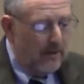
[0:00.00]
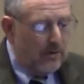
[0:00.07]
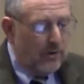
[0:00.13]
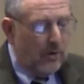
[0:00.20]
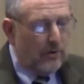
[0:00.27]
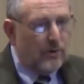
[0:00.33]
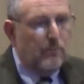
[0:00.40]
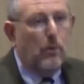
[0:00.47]

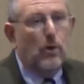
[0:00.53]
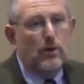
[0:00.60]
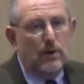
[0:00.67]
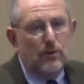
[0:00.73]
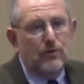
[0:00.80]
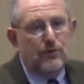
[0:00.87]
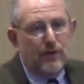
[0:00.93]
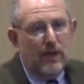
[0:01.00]
So it's
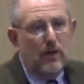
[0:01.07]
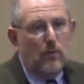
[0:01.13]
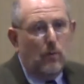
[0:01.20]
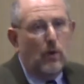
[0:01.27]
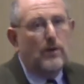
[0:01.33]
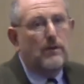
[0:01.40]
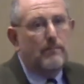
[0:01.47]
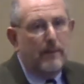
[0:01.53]
important to
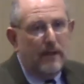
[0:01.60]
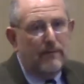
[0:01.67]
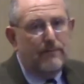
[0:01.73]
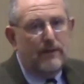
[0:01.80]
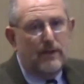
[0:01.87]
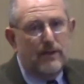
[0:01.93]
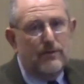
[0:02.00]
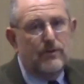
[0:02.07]
understand what the
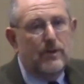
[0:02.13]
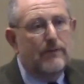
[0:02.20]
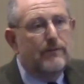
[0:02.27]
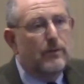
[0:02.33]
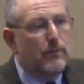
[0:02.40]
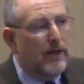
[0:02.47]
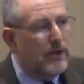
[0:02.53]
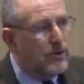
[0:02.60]
benefit is
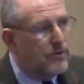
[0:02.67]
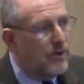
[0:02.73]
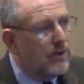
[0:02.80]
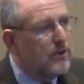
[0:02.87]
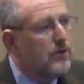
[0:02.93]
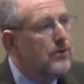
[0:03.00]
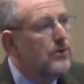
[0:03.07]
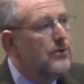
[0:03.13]
given rate
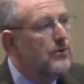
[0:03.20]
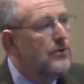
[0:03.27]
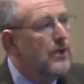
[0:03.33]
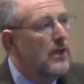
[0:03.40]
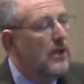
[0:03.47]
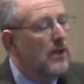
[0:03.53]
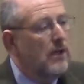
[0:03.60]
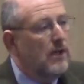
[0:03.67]
structures,
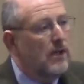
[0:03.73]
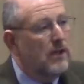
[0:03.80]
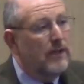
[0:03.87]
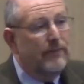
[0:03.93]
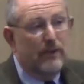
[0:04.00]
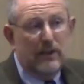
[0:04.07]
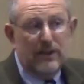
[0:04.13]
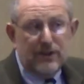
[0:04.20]

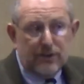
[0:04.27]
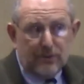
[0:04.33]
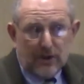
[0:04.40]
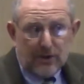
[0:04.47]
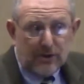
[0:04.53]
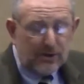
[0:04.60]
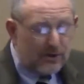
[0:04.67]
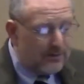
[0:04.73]
given lease
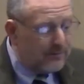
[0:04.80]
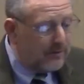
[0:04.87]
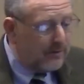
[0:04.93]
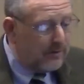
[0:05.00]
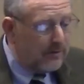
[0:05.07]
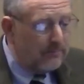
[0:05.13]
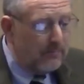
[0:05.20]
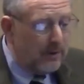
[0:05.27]
structures
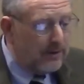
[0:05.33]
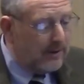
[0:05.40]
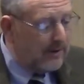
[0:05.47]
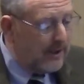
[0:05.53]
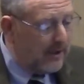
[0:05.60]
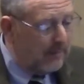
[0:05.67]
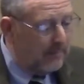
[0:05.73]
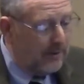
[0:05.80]
for
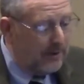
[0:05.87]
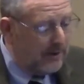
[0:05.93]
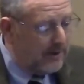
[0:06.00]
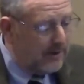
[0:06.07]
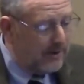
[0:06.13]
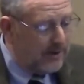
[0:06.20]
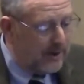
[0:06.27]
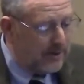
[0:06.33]
multi-tenant
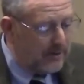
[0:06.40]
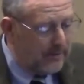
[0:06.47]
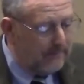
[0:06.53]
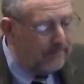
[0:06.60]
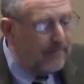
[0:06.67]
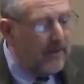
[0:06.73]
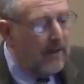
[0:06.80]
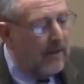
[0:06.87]
buildings,
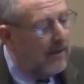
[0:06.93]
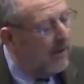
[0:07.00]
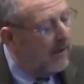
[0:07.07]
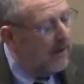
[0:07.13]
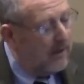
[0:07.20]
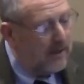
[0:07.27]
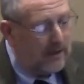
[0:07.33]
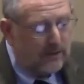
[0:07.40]
etc.
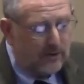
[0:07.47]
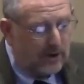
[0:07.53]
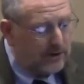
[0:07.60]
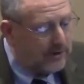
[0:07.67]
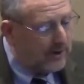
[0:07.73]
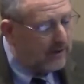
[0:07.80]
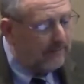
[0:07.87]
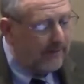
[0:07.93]

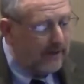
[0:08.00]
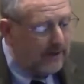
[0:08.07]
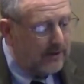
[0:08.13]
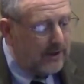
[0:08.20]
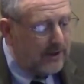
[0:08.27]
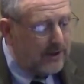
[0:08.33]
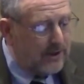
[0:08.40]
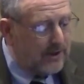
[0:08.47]
Touched on the
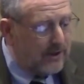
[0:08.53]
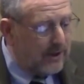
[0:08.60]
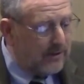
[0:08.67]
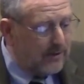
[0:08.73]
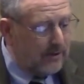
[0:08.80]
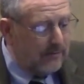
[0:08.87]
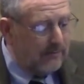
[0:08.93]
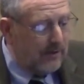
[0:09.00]
validation
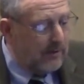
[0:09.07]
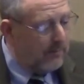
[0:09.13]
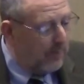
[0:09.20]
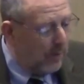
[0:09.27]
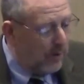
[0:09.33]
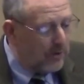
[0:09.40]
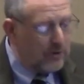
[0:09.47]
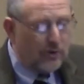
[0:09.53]
testing, very
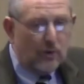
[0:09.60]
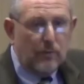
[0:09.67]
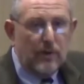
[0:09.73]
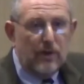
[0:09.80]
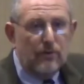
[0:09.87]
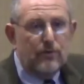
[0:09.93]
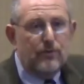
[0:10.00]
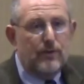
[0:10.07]
important, so
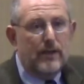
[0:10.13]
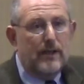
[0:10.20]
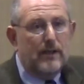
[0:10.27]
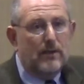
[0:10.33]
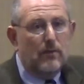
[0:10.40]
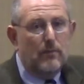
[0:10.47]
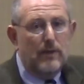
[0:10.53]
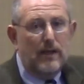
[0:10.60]
we
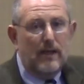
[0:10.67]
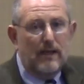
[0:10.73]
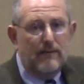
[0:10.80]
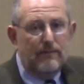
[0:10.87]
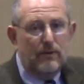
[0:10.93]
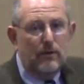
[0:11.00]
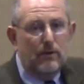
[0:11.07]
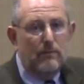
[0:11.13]
understand and we
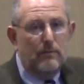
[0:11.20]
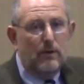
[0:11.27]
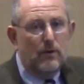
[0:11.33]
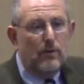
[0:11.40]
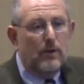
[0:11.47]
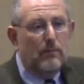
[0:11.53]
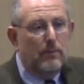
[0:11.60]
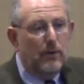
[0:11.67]
have good
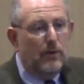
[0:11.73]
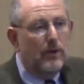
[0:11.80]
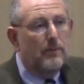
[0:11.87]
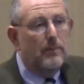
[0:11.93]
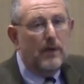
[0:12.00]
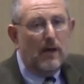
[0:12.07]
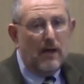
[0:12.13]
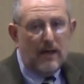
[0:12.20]

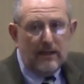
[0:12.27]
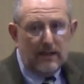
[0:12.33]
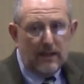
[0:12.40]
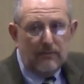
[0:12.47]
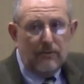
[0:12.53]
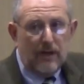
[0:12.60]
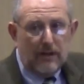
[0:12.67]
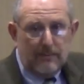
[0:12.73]
credibility behind
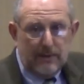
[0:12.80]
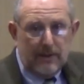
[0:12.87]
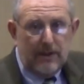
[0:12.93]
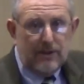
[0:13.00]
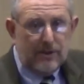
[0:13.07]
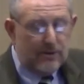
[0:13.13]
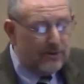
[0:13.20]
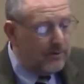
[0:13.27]
any
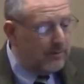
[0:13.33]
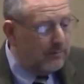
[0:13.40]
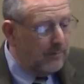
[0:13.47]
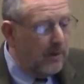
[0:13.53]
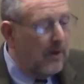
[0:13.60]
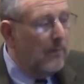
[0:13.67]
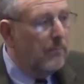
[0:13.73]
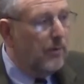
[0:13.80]
recommendations
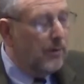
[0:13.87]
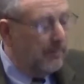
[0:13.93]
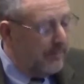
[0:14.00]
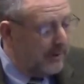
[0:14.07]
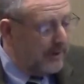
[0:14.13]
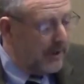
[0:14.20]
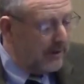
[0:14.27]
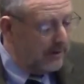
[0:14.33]
to put a
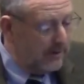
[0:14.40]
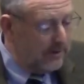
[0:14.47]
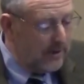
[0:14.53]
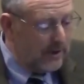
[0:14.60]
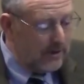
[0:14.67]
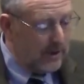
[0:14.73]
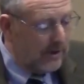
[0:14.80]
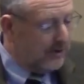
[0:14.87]
protective
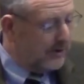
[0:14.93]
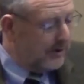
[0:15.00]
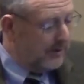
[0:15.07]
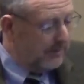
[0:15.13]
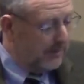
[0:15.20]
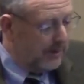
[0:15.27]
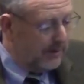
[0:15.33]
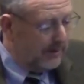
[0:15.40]
technology
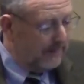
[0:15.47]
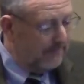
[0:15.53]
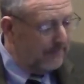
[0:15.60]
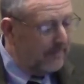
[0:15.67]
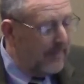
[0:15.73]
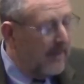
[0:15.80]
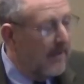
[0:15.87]
in a building.